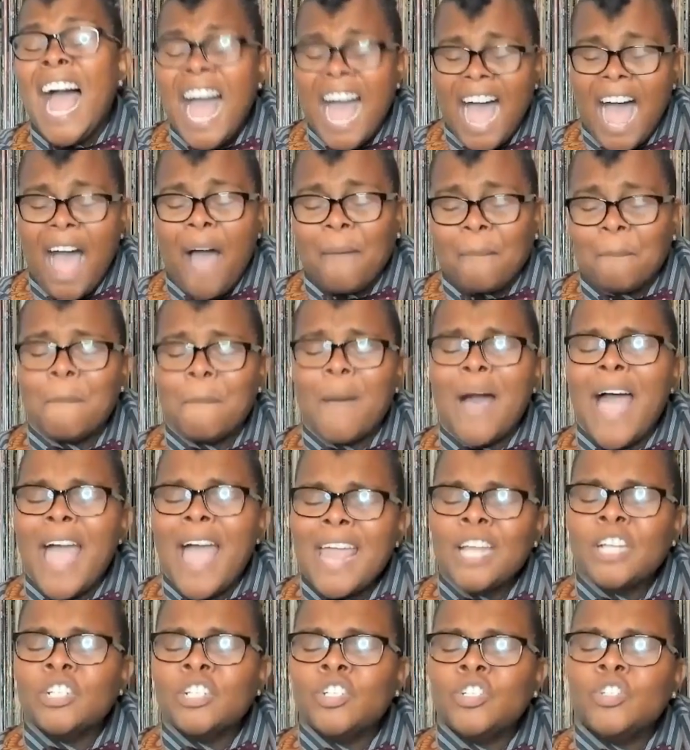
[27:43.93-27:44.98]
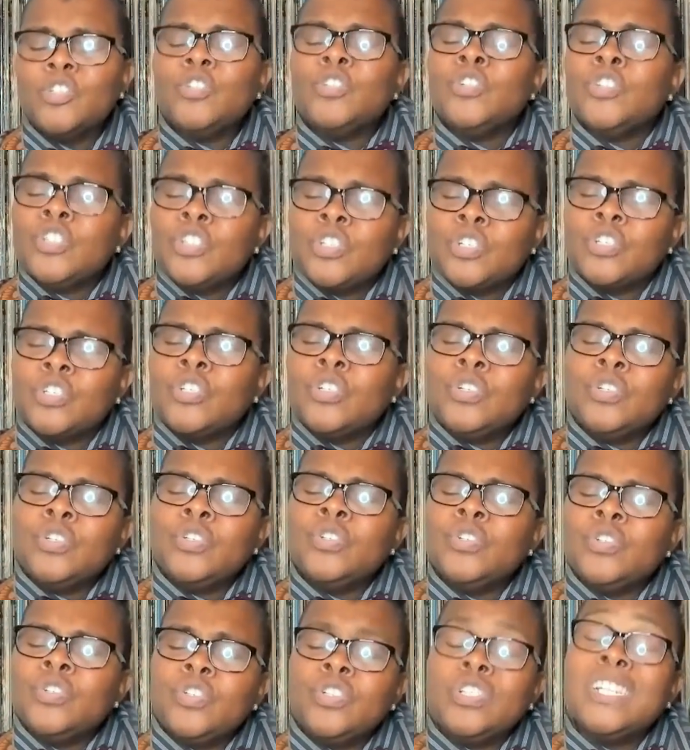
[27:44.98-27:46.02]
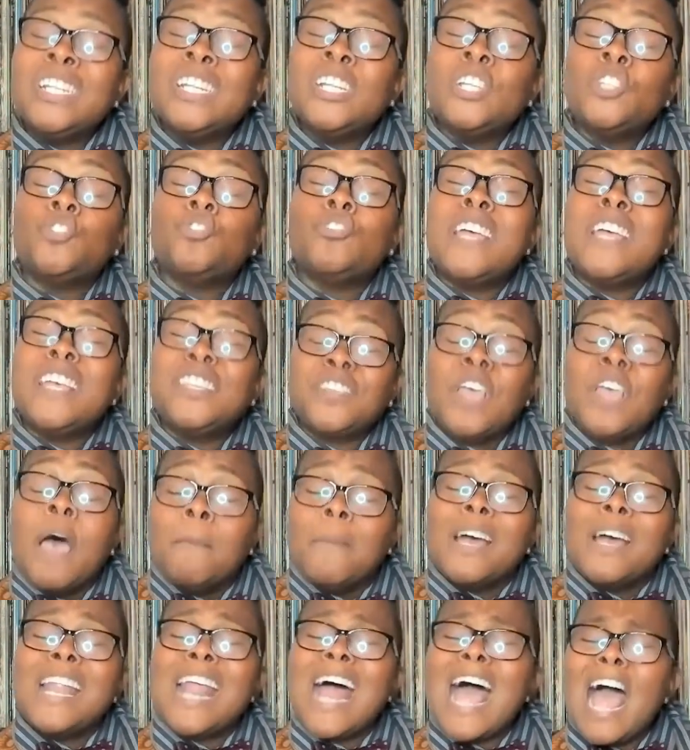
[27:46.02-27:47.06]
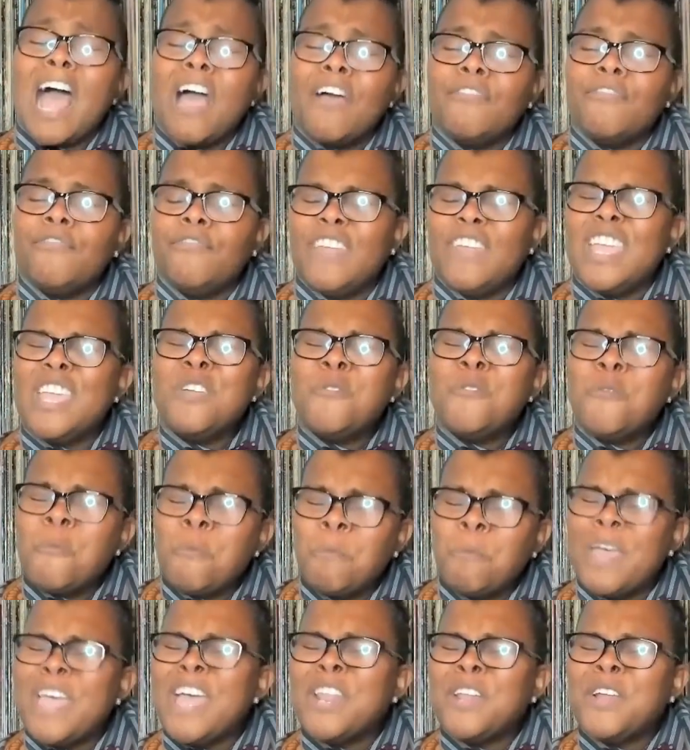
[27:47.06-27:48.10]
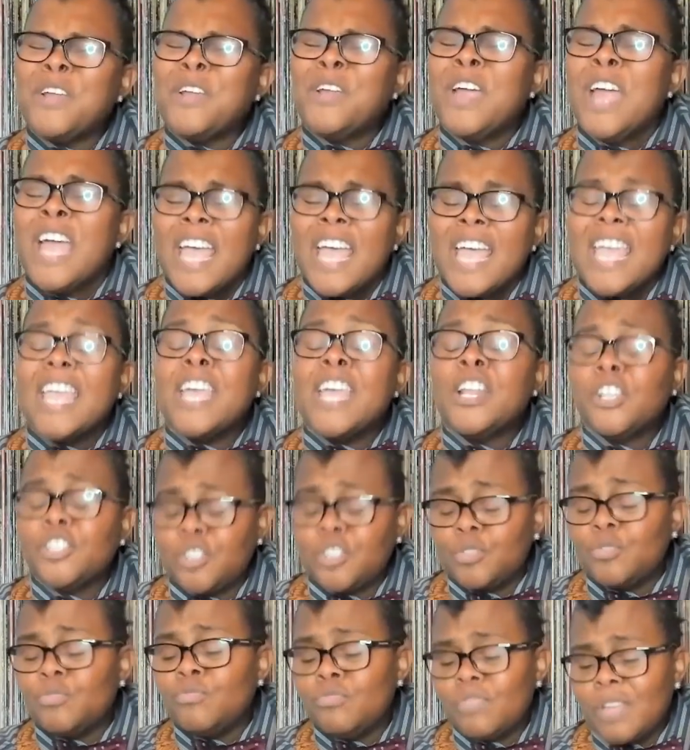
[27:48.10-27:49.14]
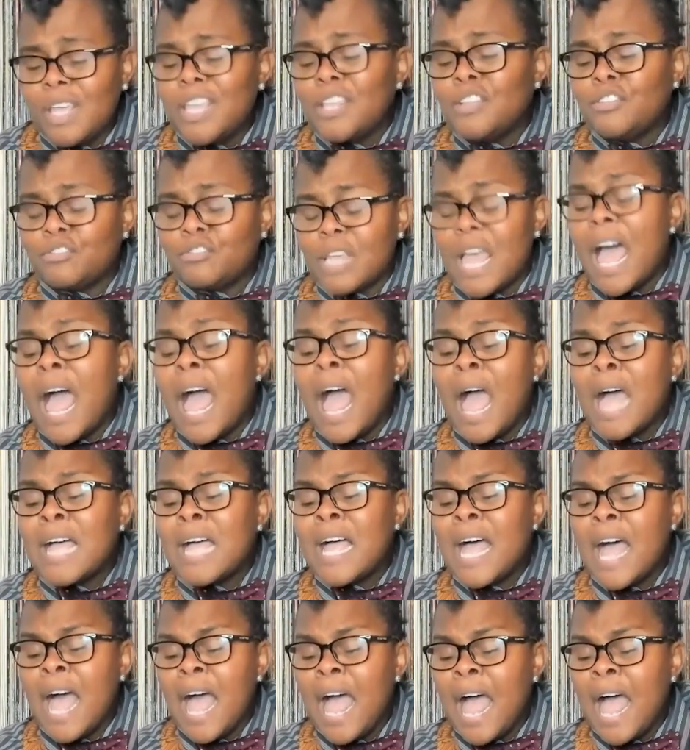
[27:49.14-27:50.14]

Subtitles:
I might look good in a dress, but I feel better in a suit and tie.